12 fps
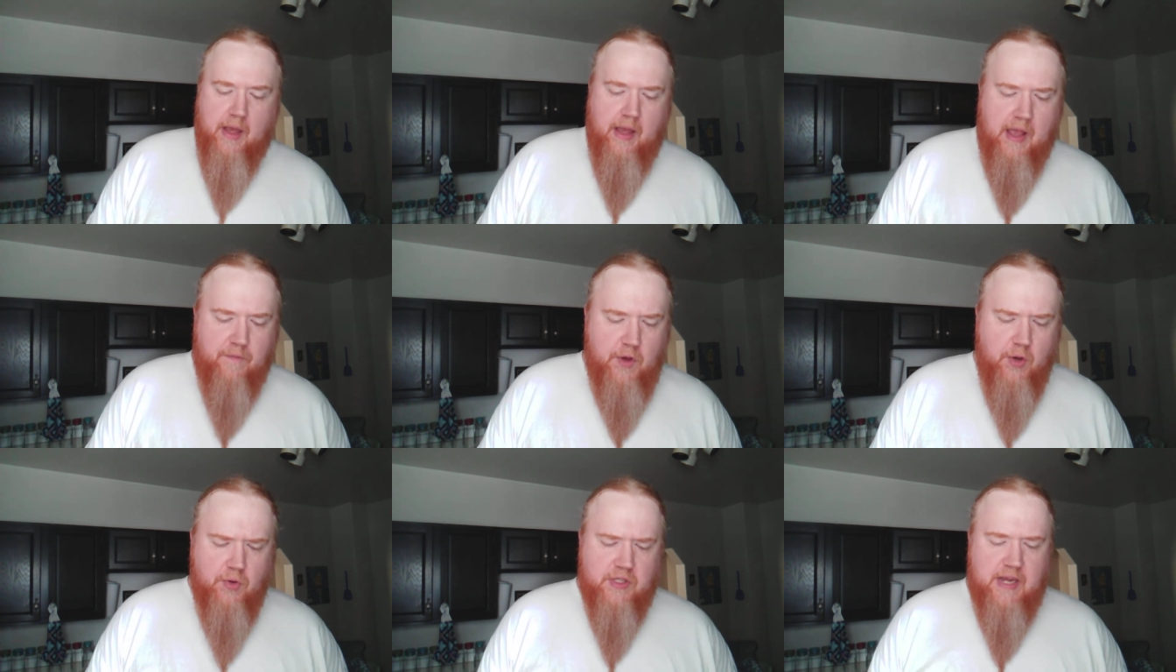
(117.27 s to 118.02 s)
If
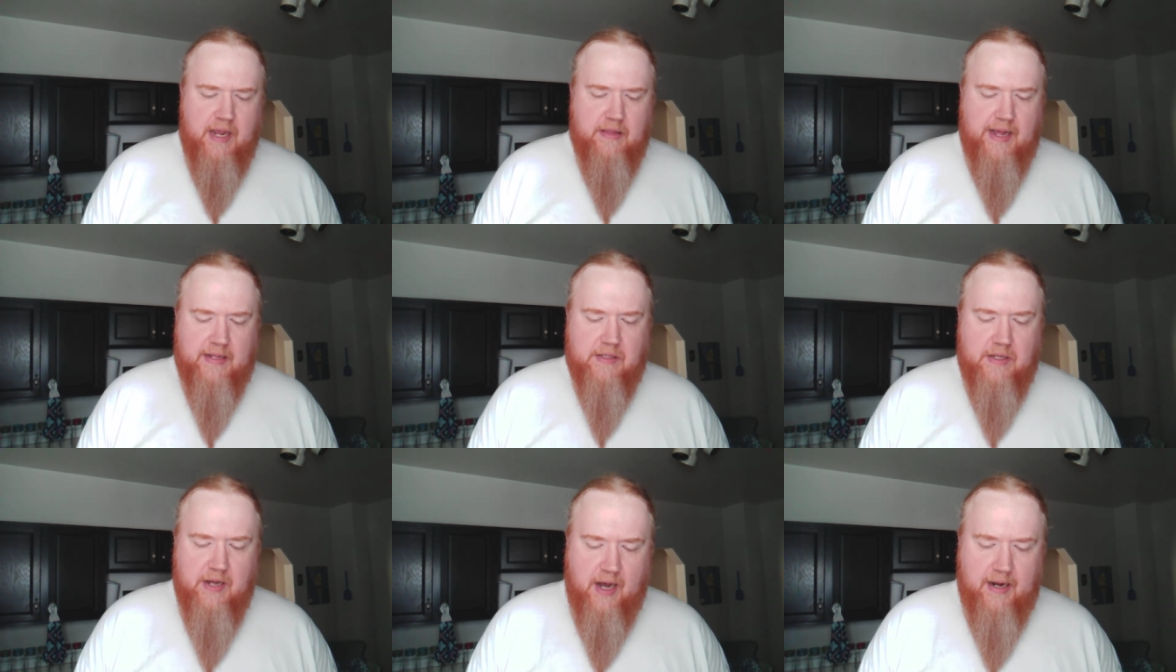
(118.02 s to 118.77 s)
you say
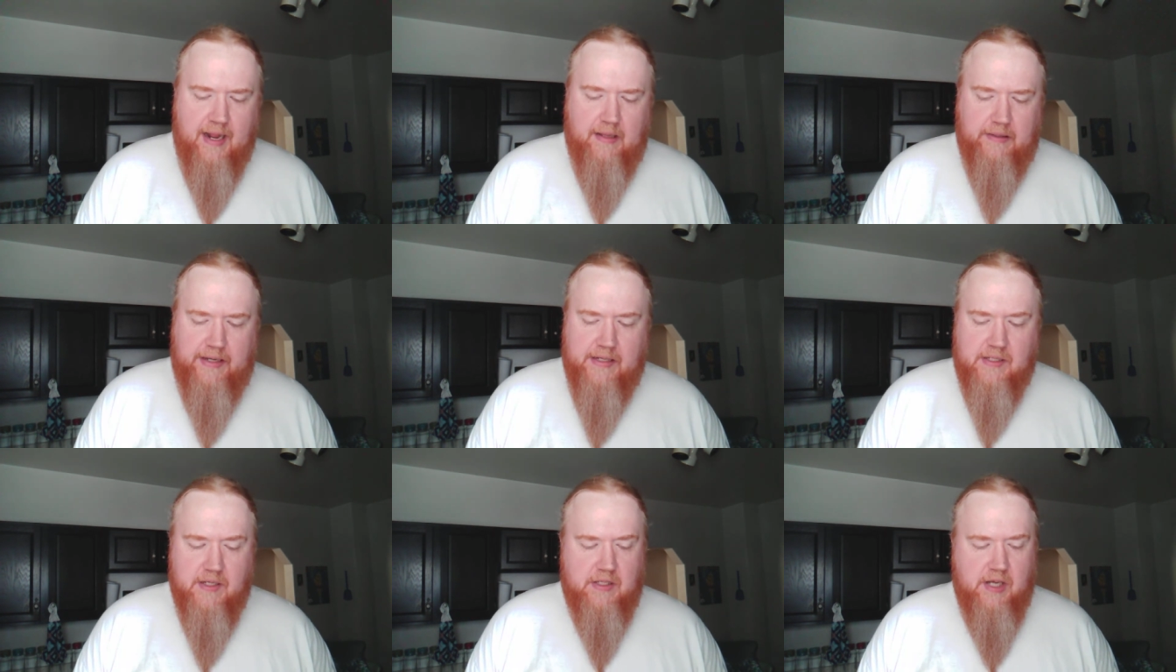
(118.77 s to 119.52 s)
that's not at
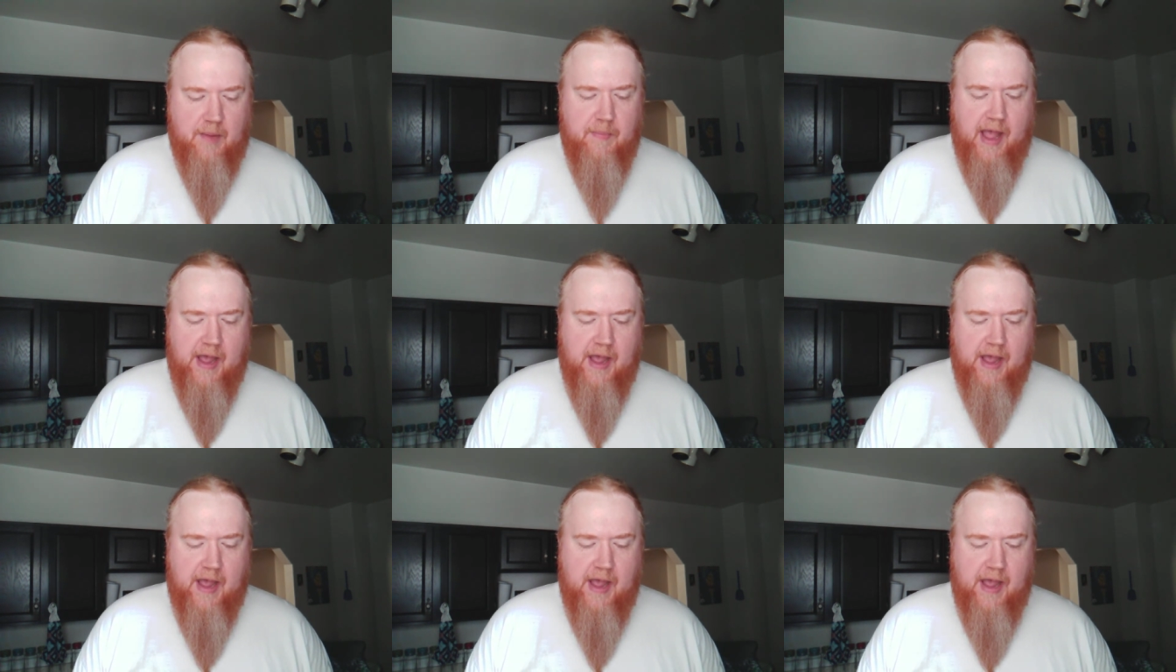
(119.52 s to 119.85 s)
least some